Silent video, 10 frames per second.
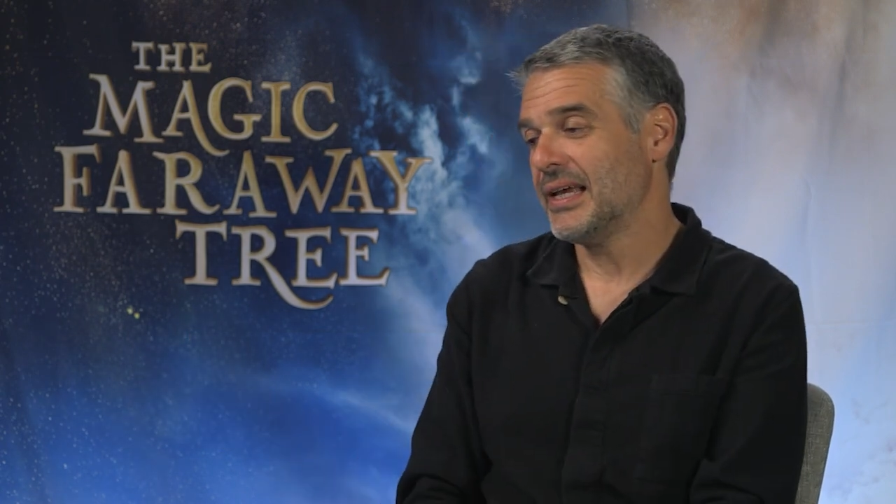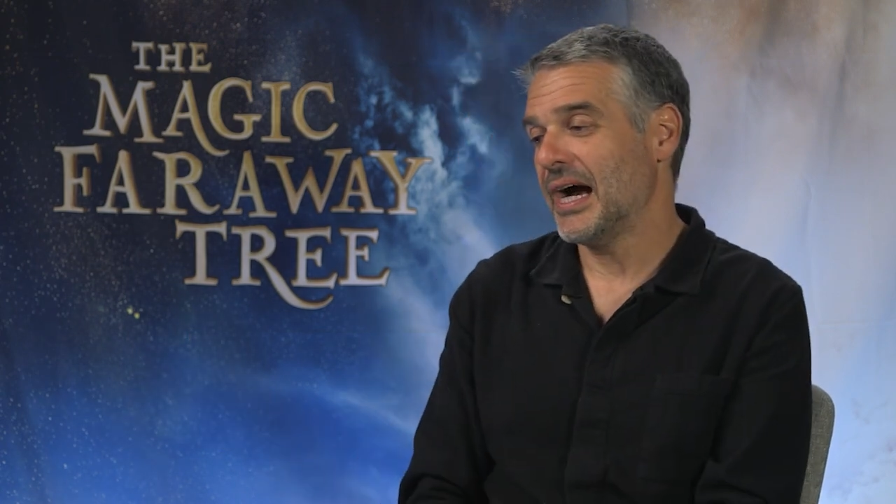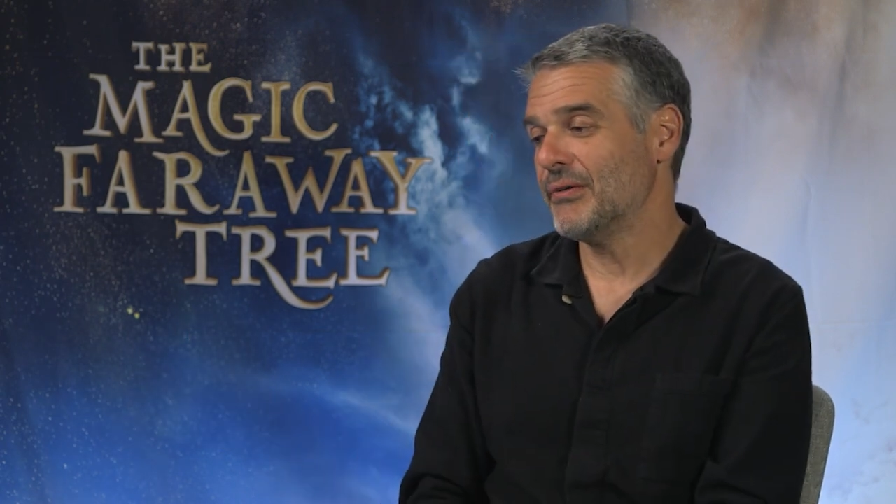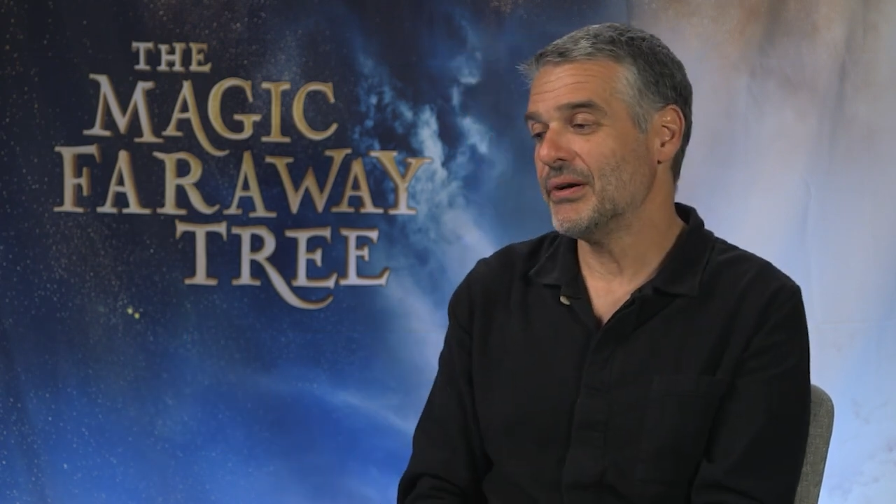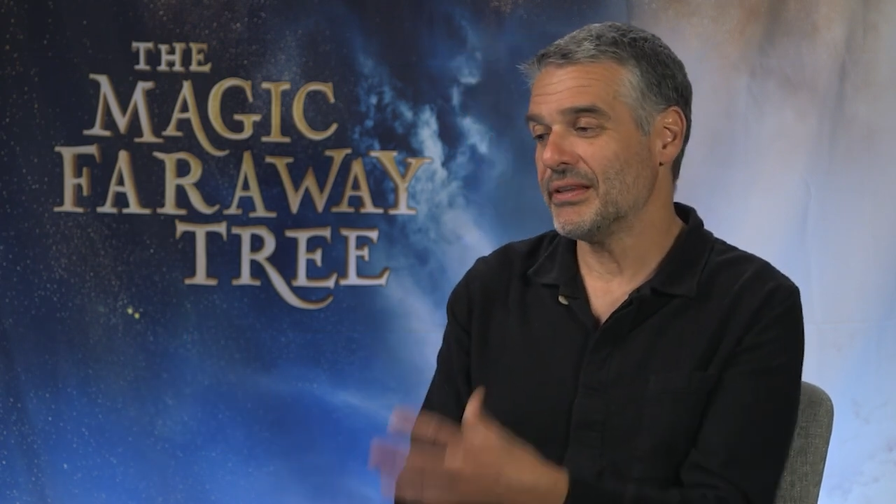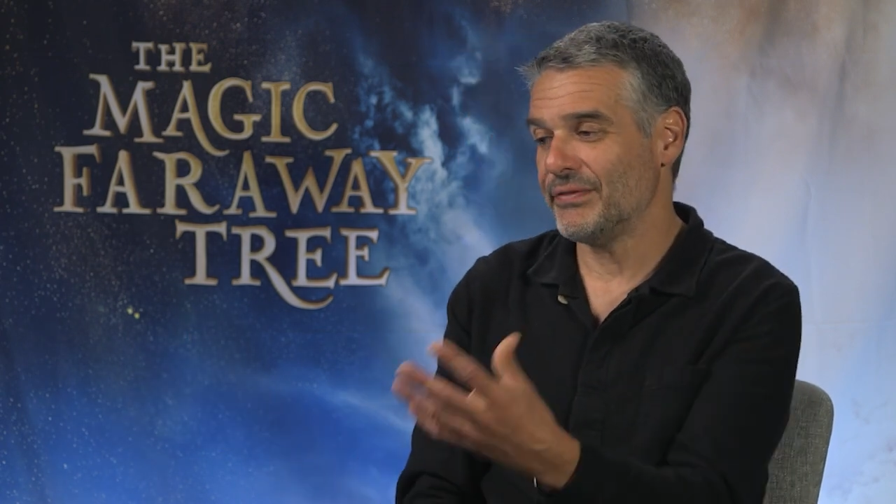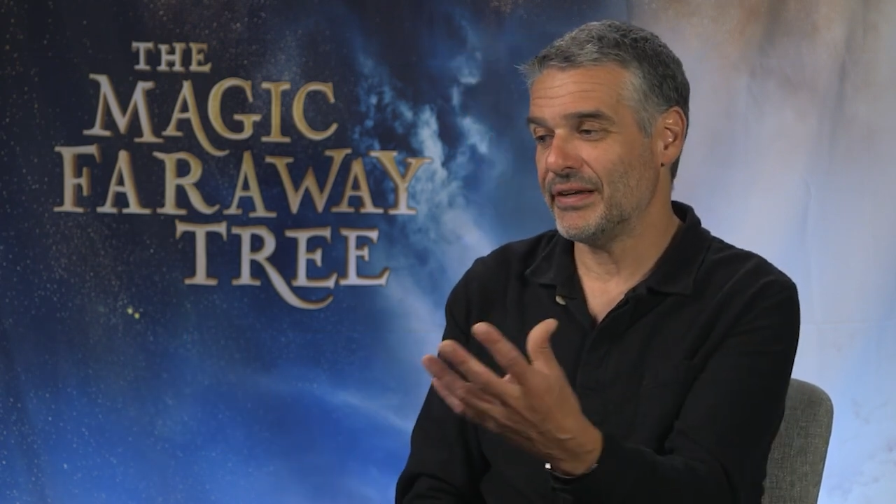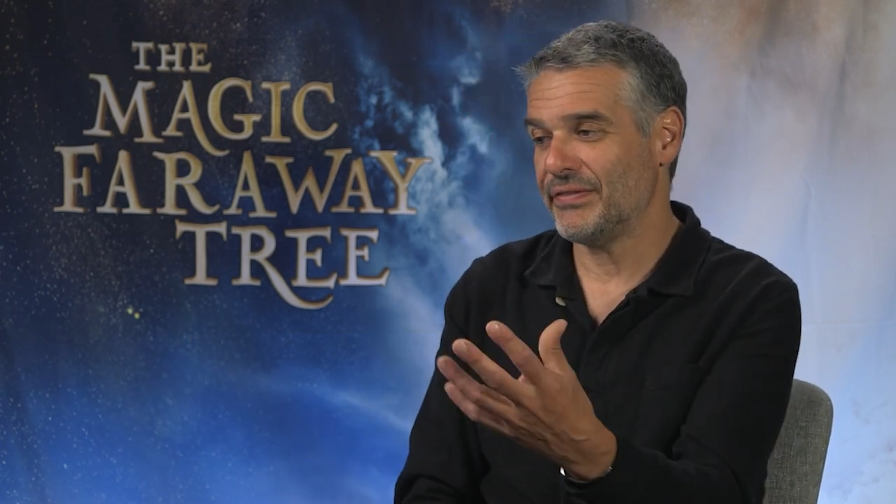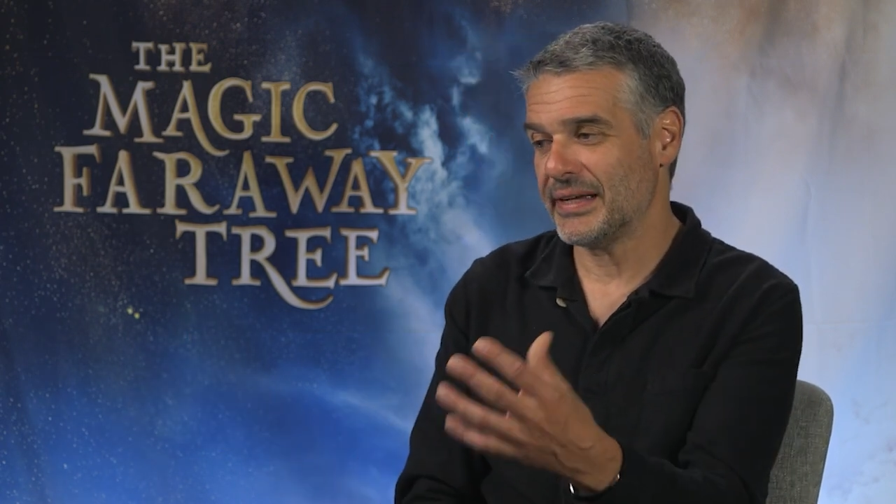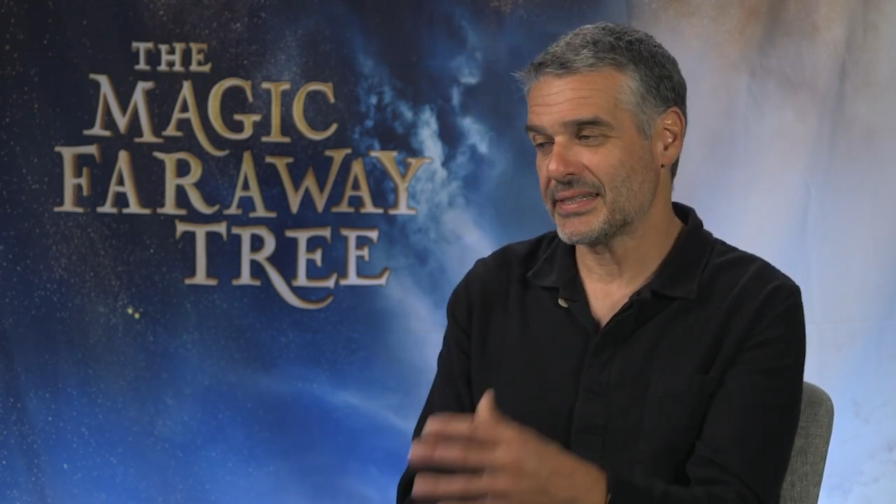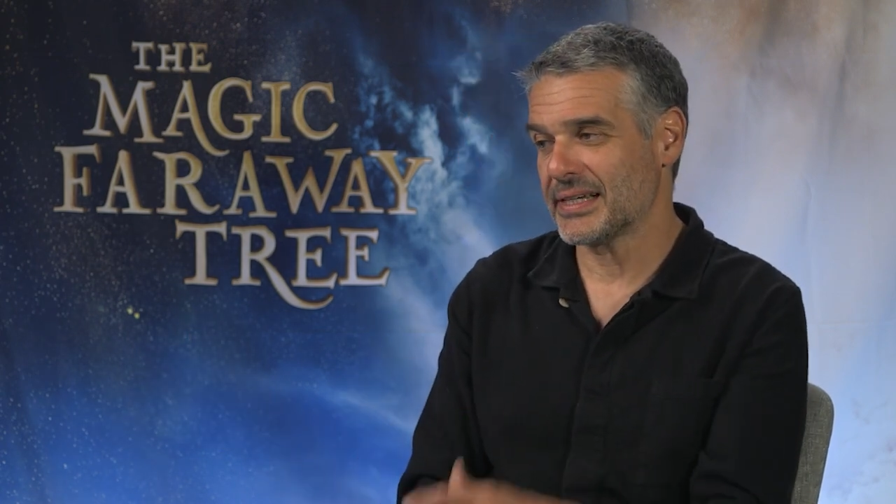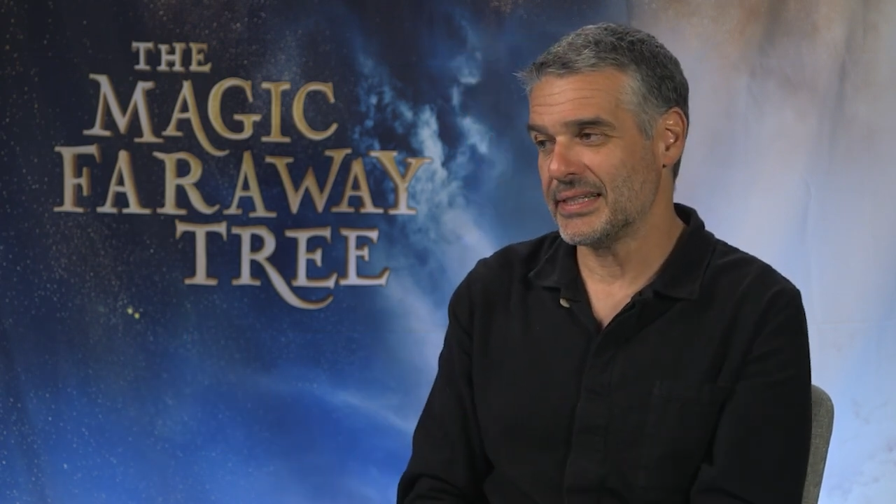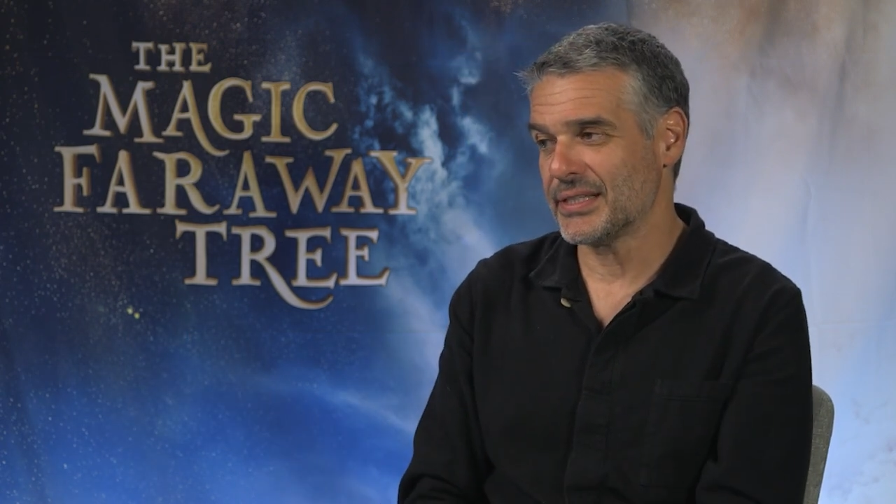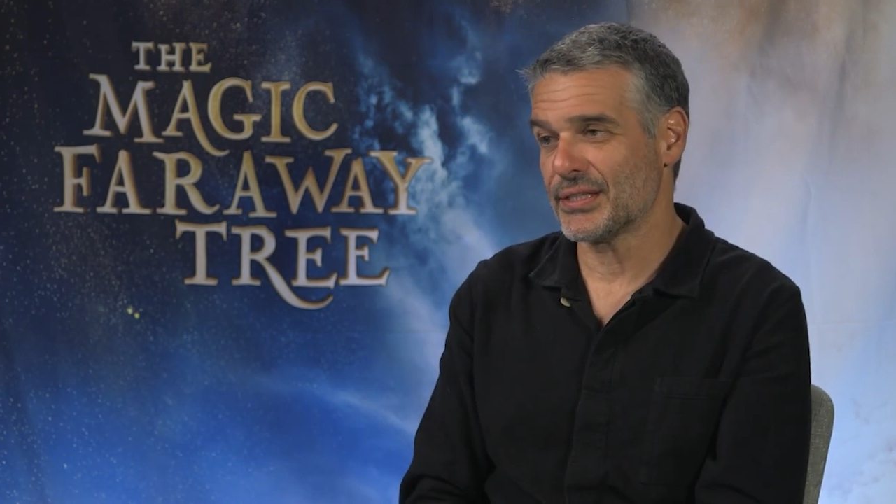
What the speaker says: I wrote the VFX guys a